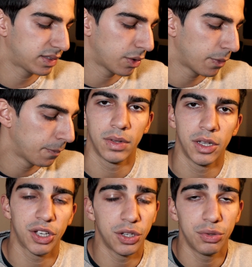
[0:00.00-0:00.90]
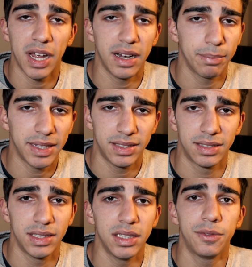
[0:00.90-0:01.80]
So you can do
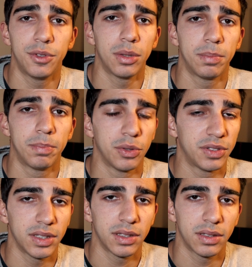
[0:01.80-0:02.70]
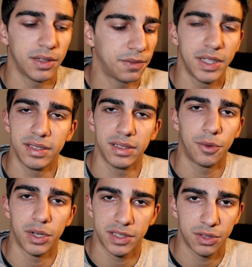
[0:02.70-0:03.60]
9:16 if you're posting, if this is
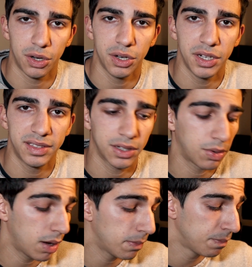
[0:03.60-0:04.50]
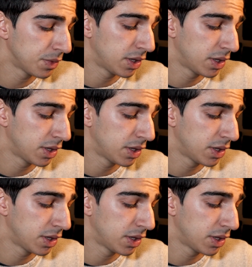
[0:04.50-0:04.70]
for a story on Instagram,